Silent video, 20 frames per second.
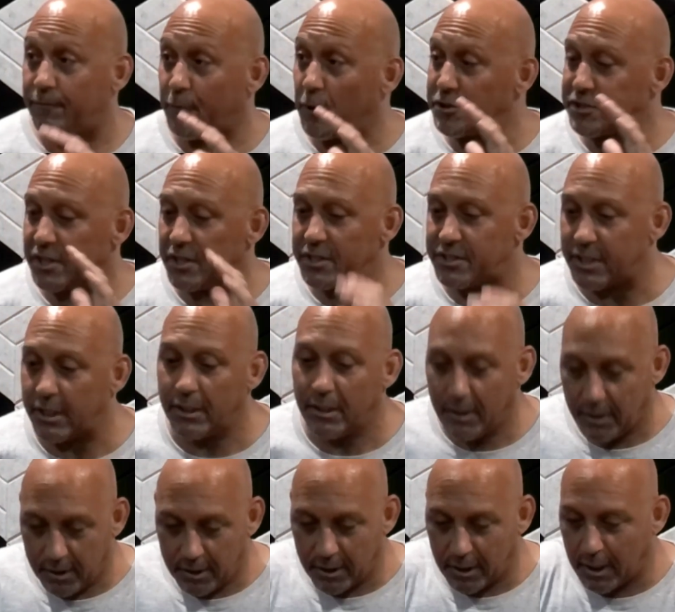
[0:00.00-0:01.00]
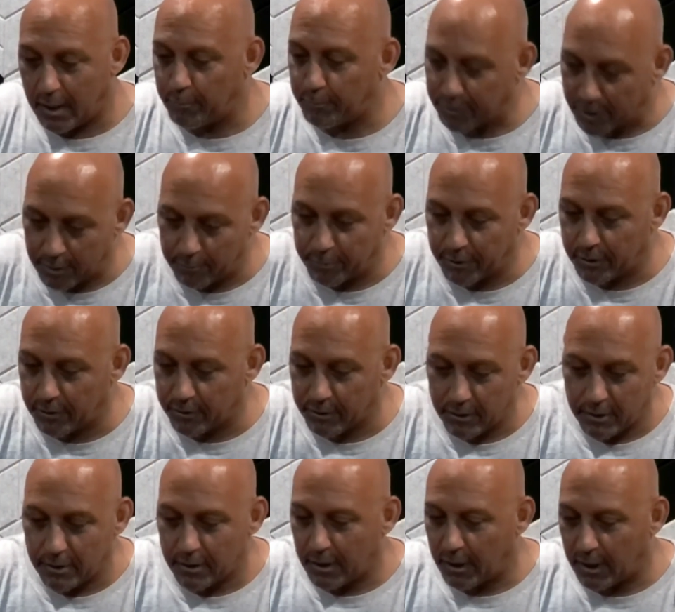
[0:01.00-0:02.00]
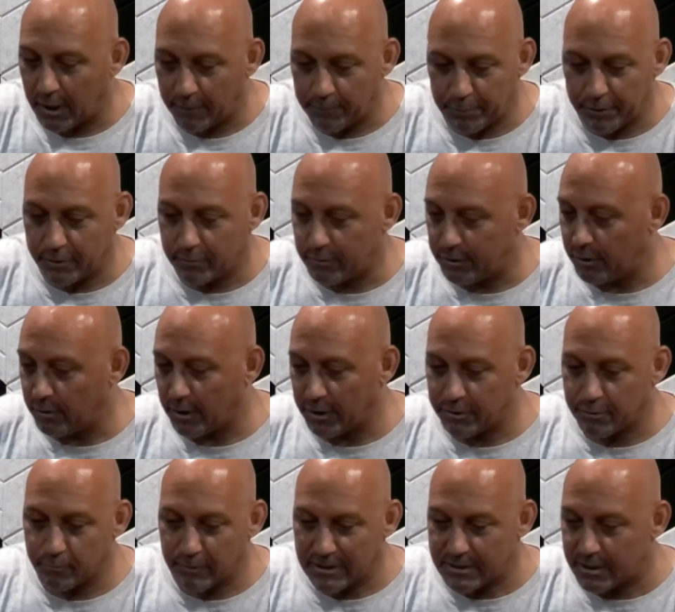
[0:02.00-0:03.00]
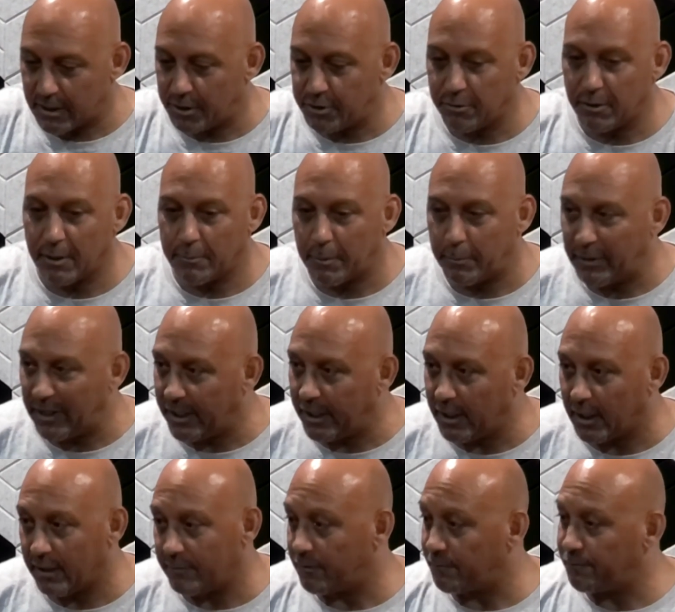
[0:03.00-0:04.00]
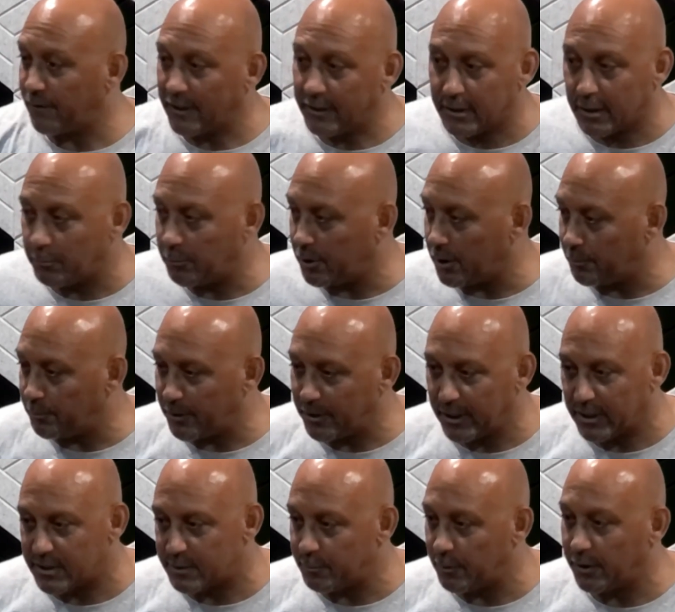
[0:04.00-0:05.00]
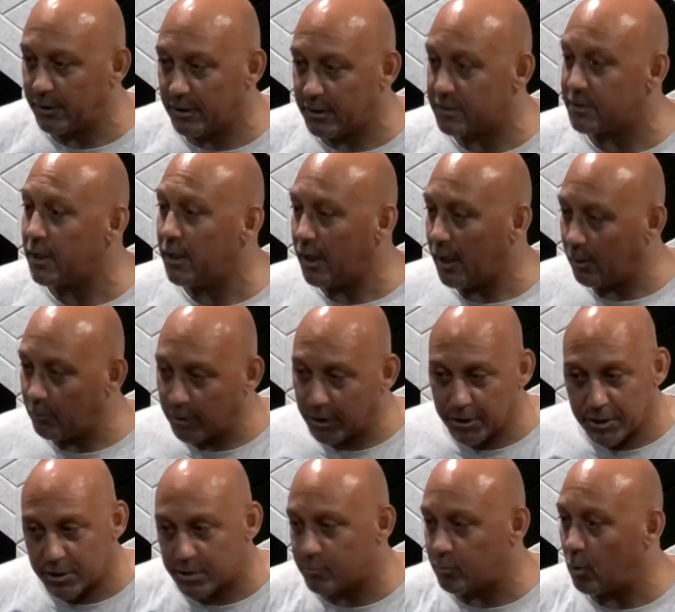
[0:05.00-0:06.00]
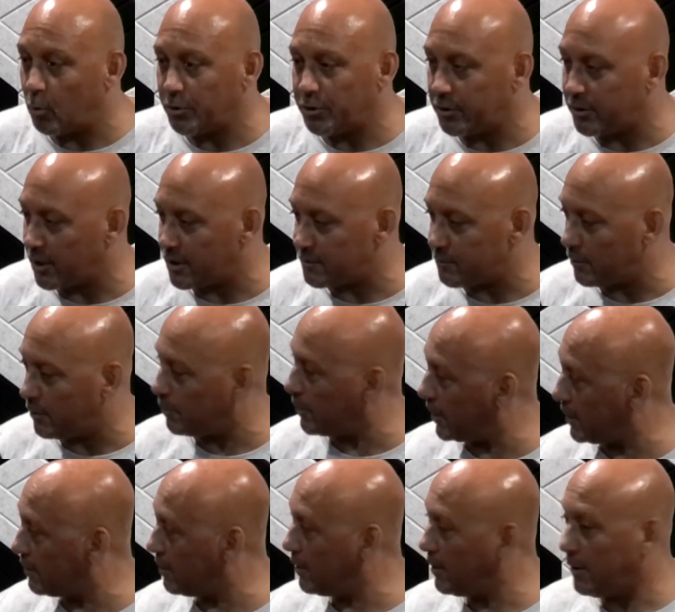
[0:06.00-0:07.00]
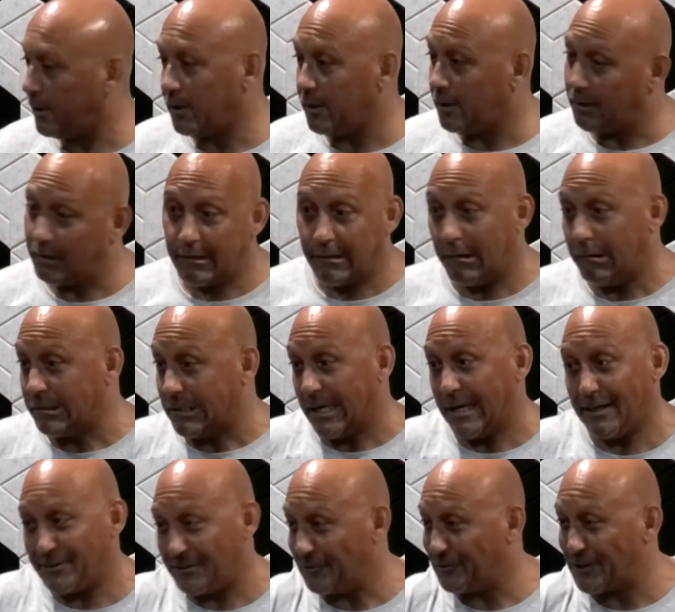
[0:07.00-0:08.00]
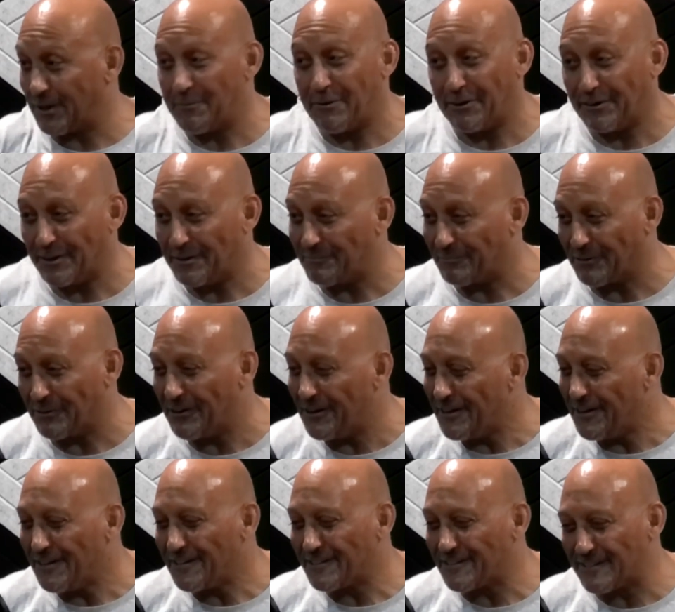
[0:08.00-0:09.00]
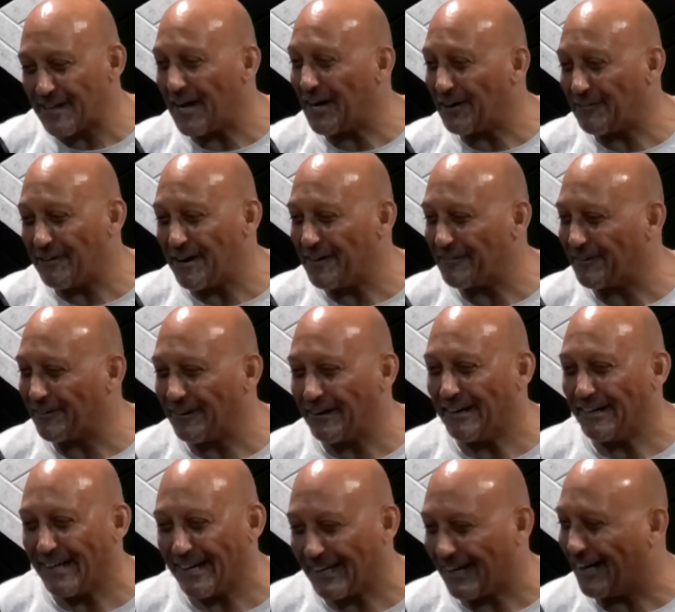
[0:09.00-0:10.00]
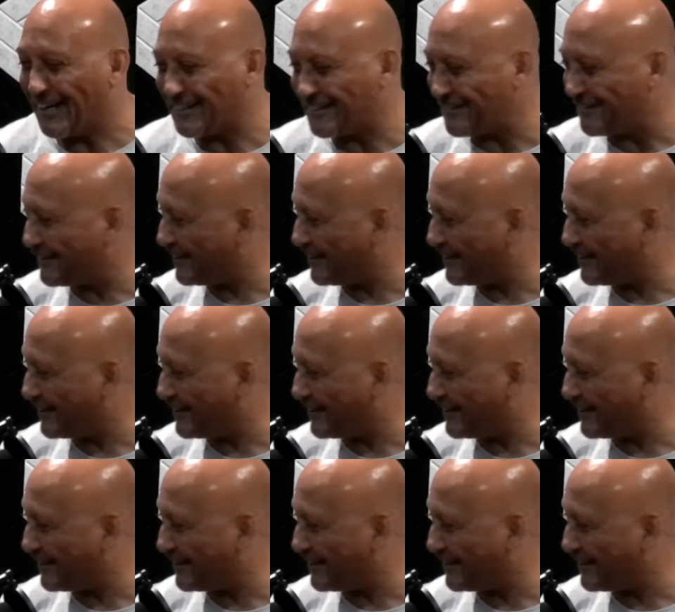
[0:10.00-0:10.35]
First thing he said, I'm brown belt. I've been, I do wrestling, I do MMA. I have a fight coming up in next month. He goes, I want to just throw with you guys. So I'm like, okay, dude, come on in, bro. Sign a waiver. Like, I got you.